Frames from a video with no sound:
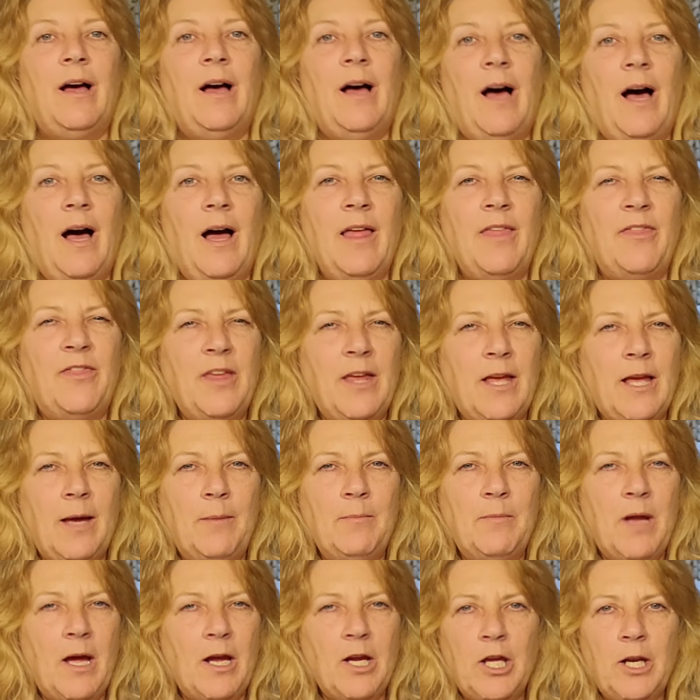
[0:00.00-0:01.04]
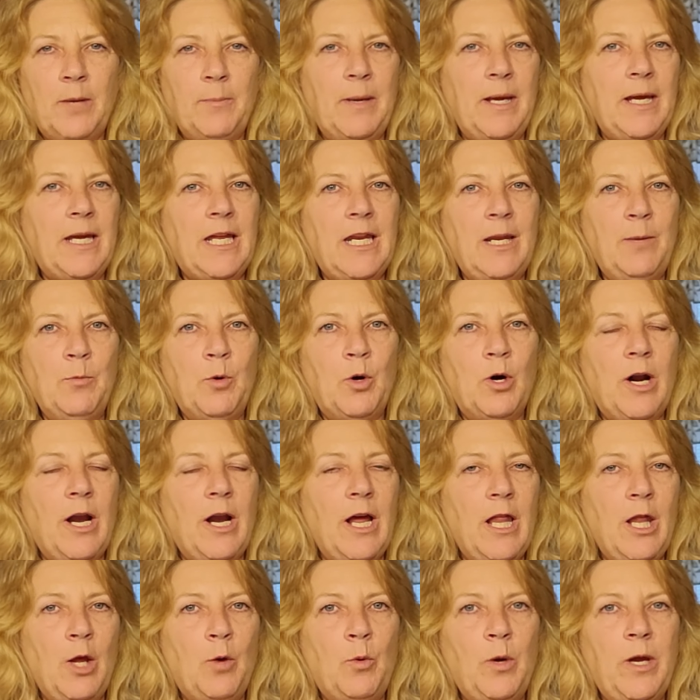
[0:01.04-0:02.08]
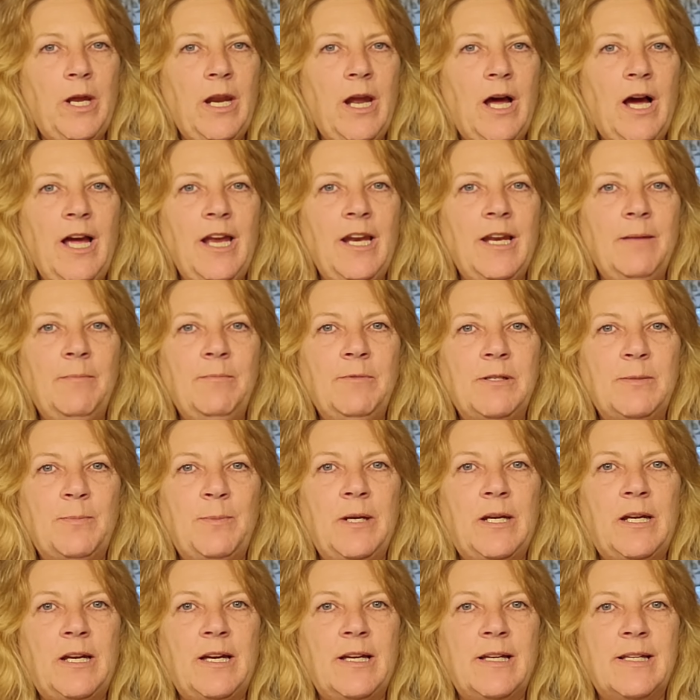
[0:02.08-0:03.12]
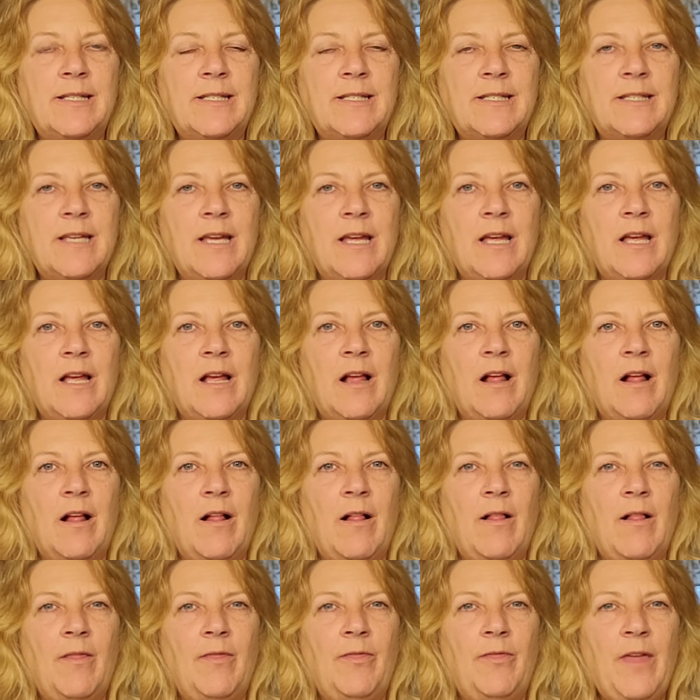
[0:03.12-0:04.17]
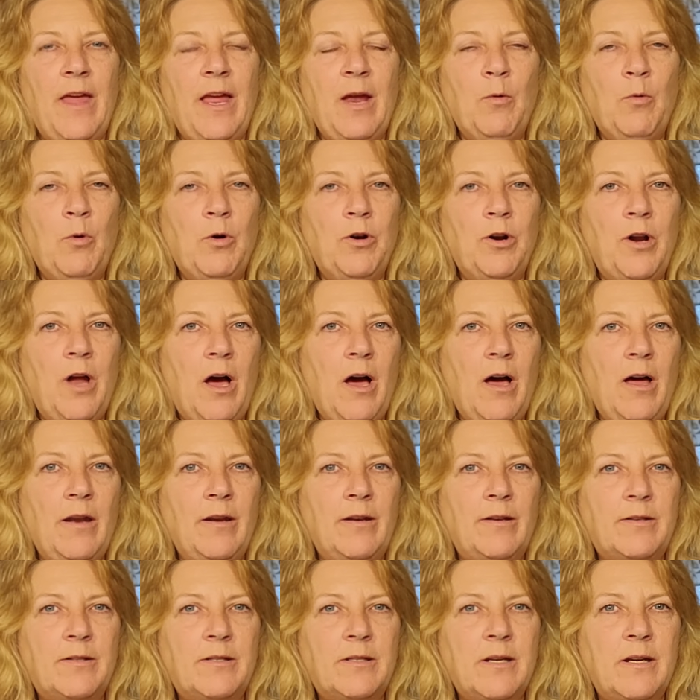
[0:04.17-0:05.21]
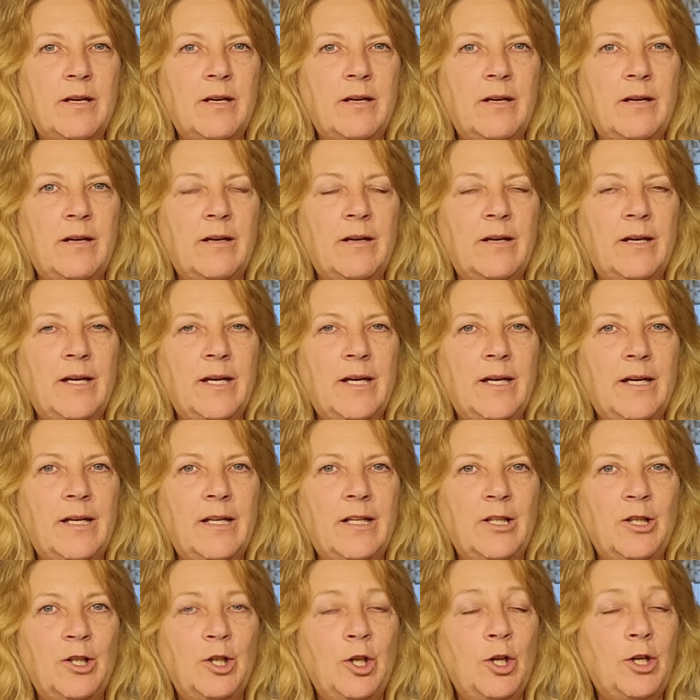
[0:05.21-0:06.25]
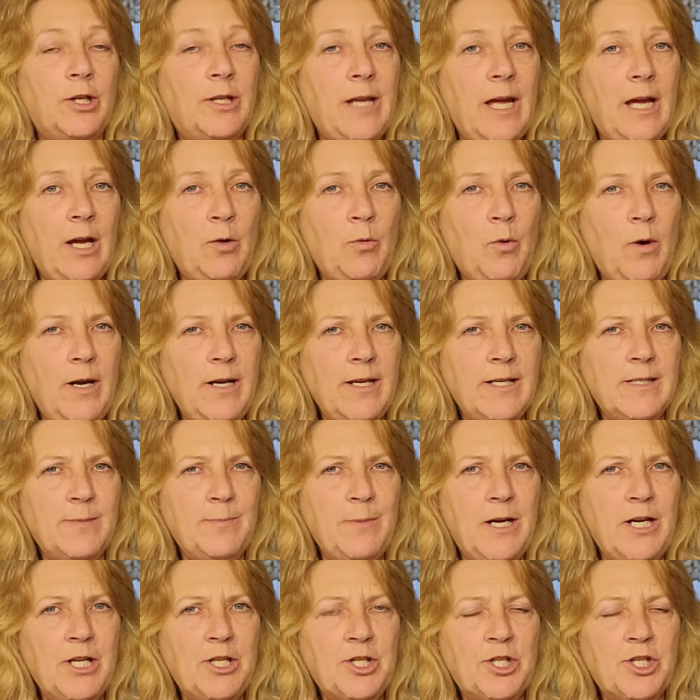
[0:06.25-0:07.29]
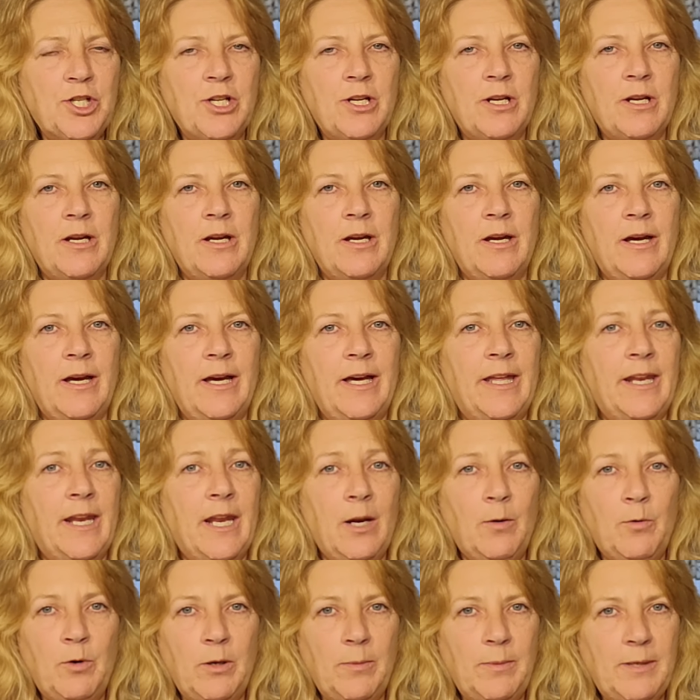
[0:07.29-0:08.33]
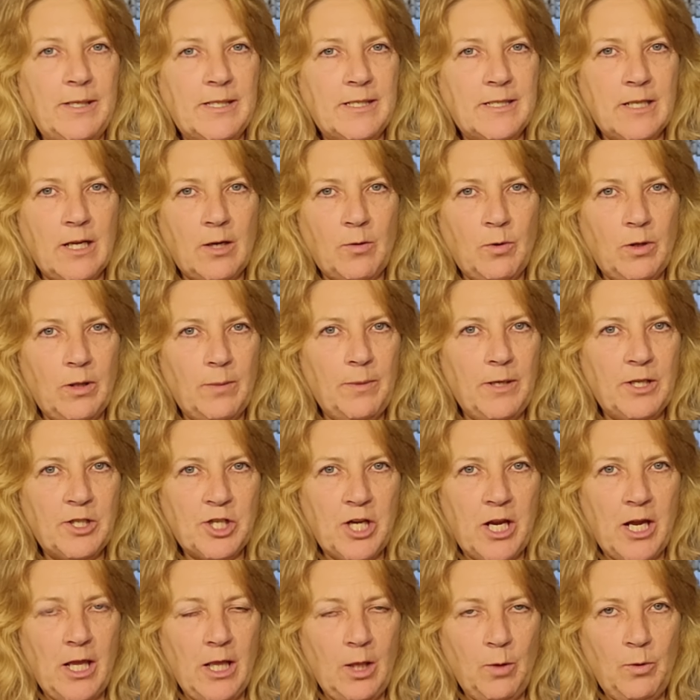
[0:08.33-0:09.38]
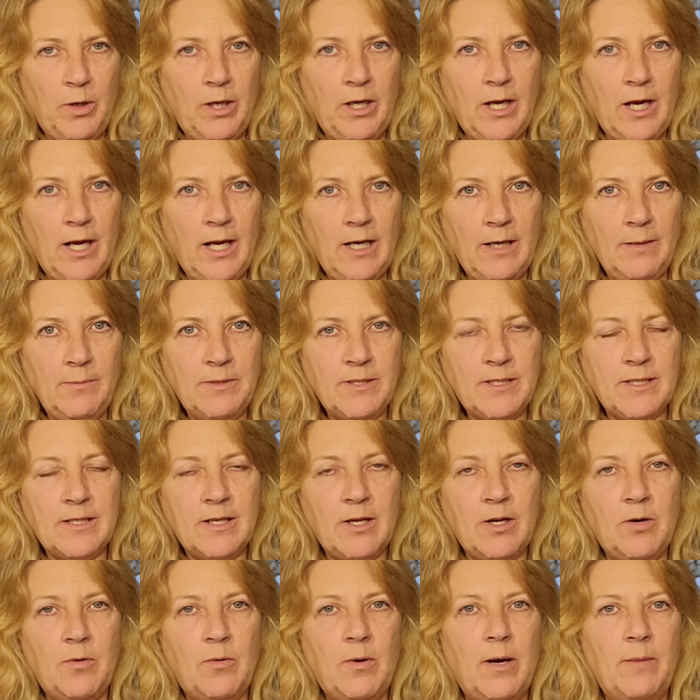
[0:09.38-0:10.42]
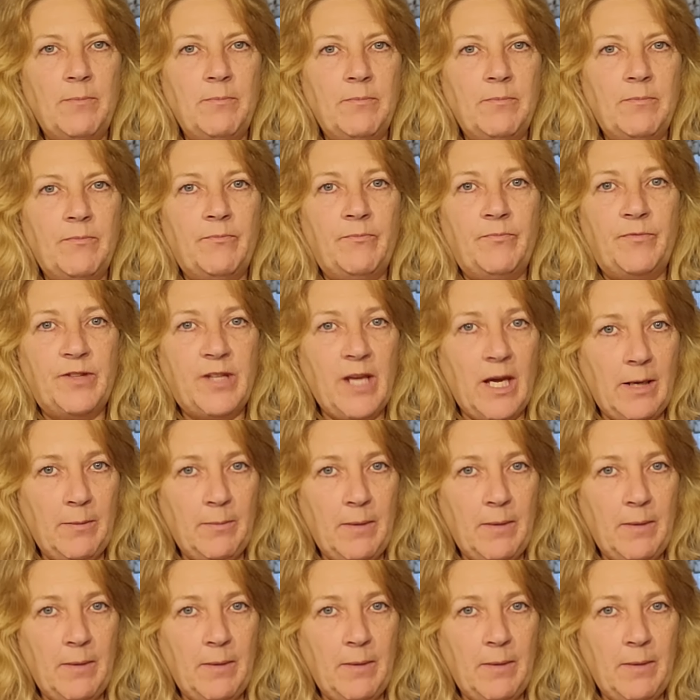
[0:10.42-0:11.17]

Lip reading: I think I'm not going to make any more Halloween items because they were not looked at quite as much, and I don't want to be stuck with a bunch of Halloween items, so I'm done